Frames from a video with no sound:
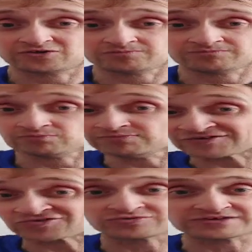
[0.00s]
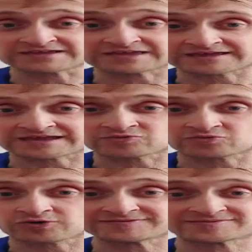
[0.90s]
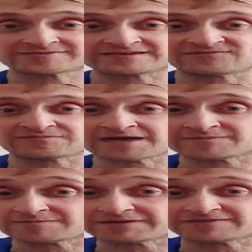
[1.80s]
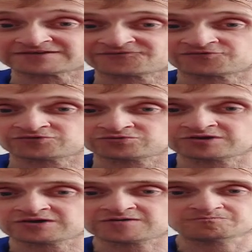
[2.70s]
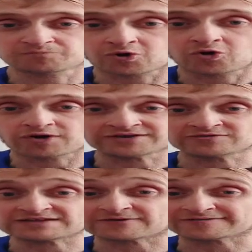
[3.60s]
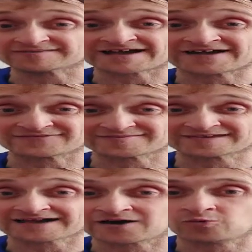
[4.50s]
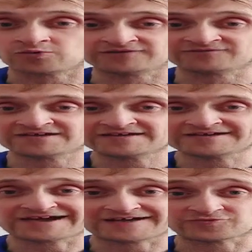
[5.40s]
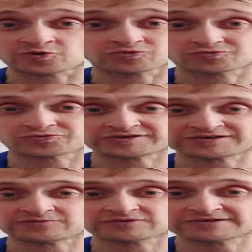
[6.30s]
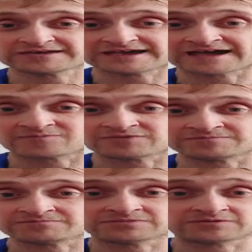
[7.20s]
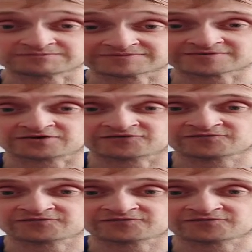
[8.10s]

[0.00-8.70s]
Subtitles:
National League, again, cut his teeth. It may be a bit different, but in a league where it's harder to get out with, I don't see it happening myself.